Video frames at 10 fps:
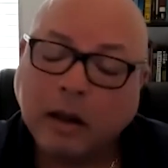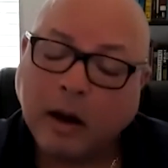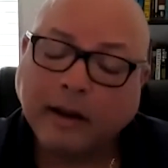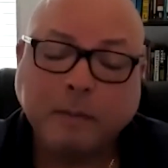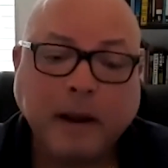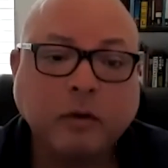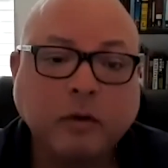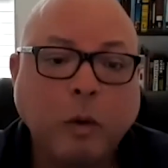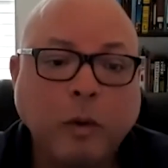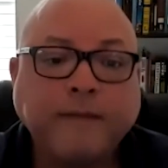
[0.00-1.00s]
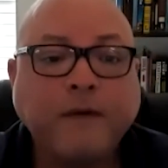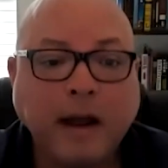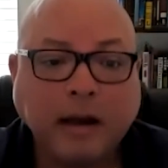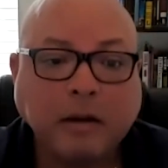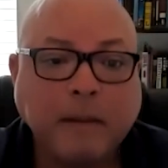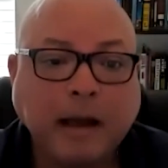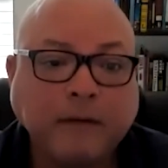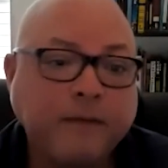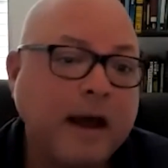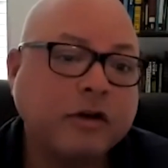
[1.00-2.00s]
I expect we'll refine the
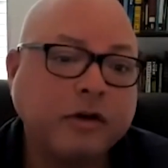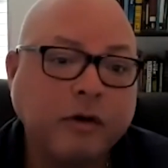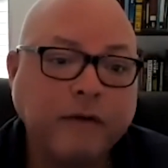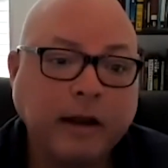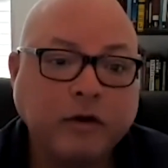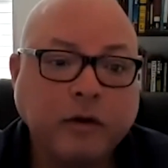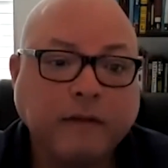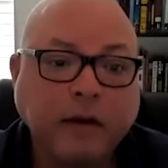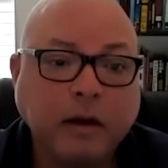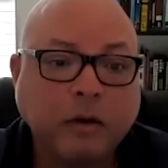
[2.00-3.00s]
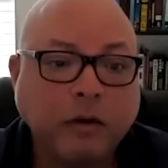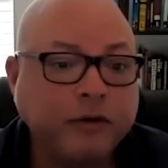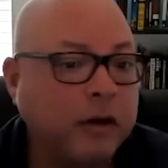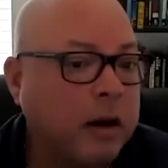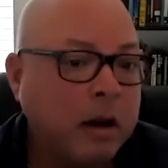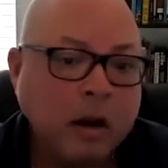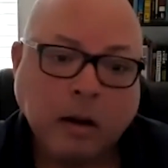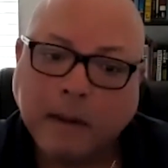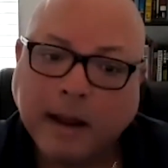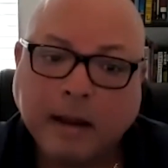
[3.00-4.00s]
manufacture of electric vehicles,
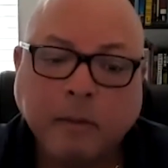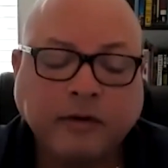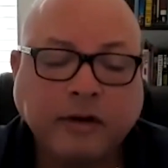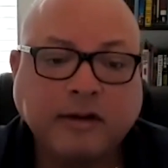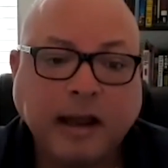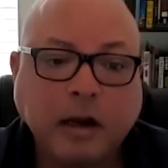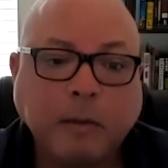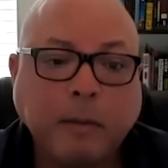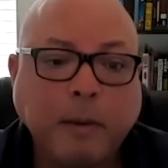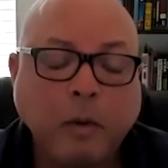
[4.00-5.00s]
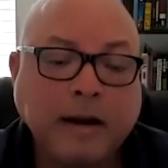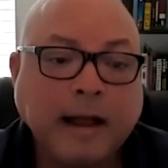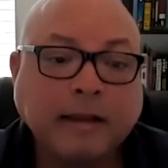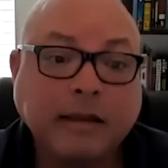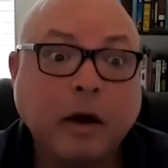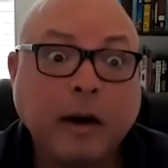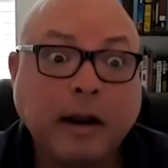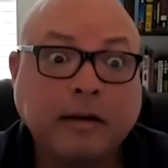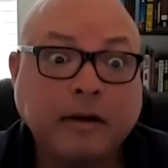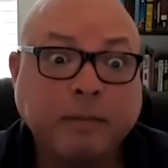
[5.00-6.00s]
make it more sustainable, but we're not there
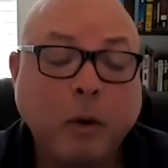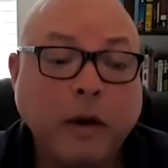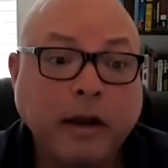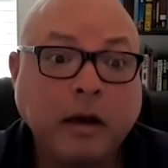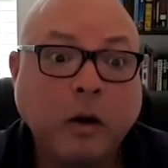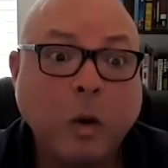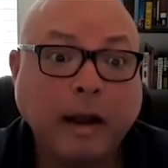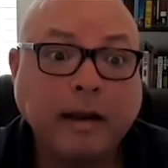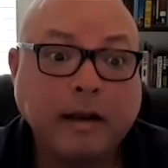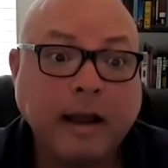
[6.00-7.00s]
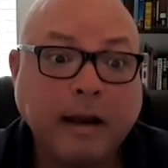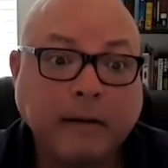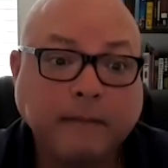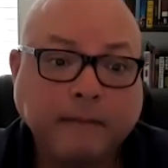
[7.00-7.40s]
at this point quite yet.